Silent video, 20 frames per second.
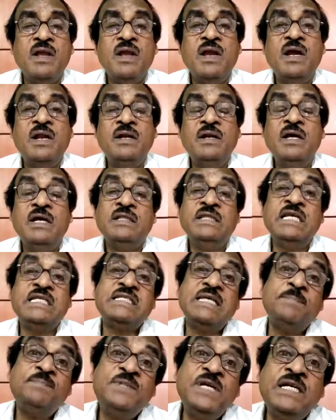And the
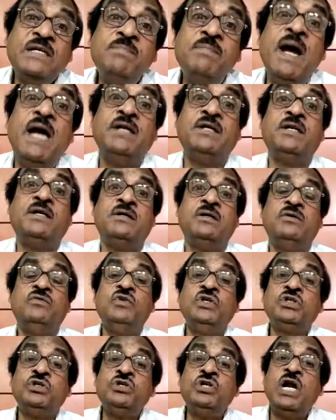subject matter,
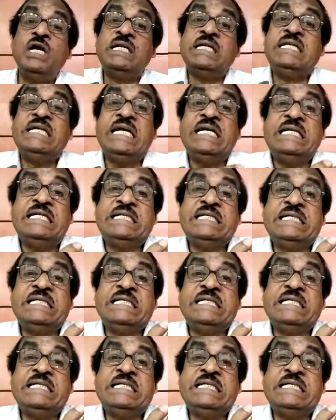we should not get